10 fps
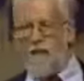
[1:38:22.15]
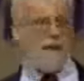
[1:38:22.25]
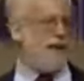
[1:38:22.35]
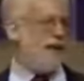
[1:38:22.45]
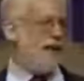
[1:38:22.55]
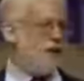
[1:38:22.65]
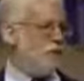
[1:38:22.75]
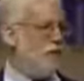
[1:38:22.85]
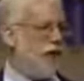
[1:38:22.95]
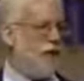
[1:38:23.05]
I mean, they're
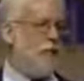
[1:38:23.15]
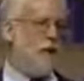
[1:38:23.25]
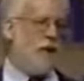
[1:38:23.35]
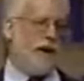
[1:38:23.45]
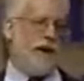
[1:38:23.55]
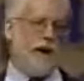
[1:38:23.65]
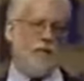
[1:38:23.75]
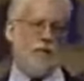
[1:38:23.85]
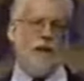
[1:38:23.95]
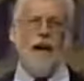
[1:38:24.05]
just playing word
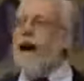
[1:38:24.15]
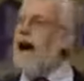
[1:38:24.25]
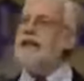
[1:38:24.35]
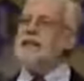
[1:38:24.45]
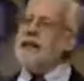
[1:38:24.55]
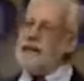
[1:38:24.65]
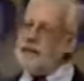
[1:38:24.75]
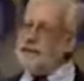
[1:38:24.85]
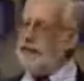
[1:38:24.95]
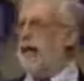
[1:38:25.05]
games. I say,
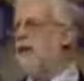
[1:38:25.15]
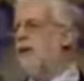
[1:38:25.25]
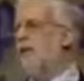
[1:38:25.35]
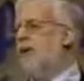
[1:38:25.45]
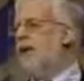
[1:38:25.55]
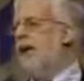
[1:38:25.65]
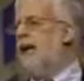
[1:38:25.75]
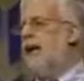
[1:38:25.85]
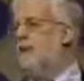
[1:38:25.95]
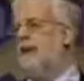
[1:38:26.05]
let's forget the word
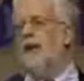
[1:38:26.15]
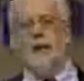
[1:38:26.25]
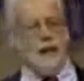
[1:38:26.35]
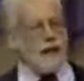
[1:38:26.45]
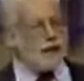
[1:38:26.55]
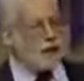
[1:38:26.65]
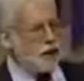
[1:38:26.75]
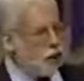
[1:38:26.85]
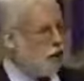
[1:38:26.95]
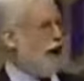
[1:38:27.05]
games. Let's
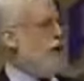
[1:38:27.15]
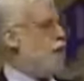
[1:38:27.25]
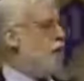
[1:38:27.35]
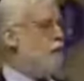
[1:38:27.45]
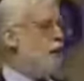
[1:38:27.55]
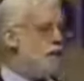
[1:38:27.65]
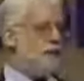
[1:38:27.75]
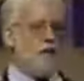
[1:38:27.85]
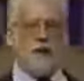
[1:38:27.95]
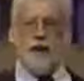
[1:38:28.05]
just look at what
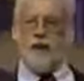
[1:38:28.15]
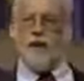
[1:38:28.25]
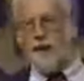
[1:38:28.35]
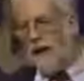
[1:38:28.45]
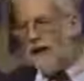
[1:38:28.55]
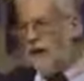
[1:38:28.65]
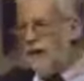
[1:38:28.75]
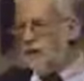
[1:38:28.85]
Webster's Dictionary